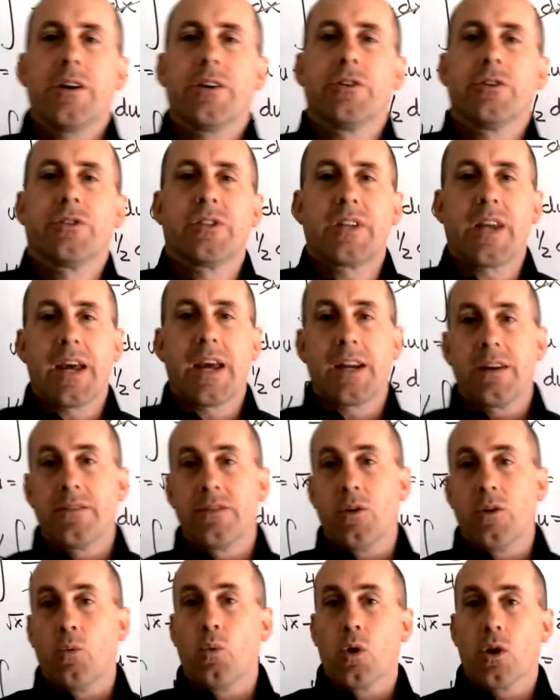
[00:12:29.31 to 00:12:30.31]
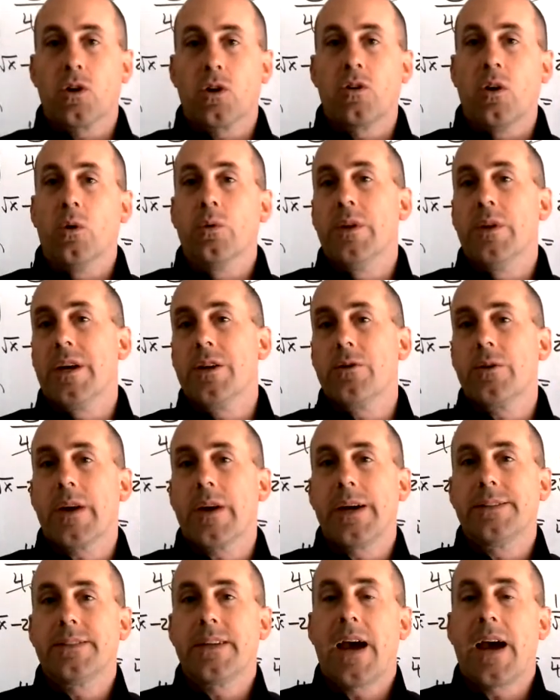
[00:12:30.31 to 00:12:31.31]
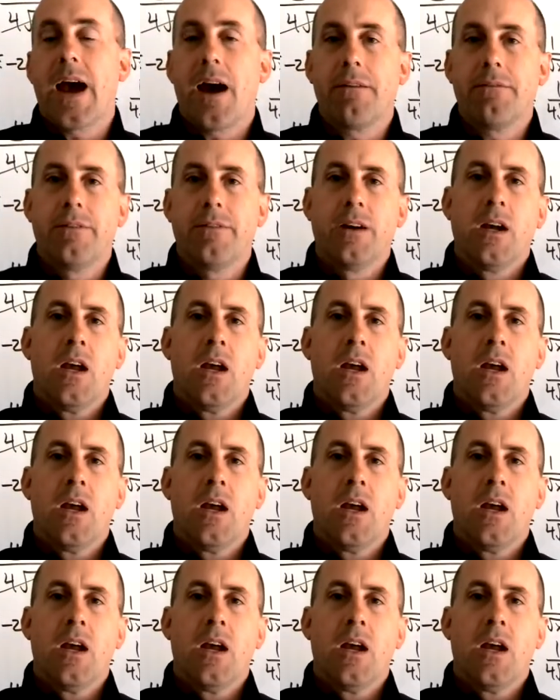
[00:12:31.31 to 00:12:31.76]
understanding of the workload that you guys have.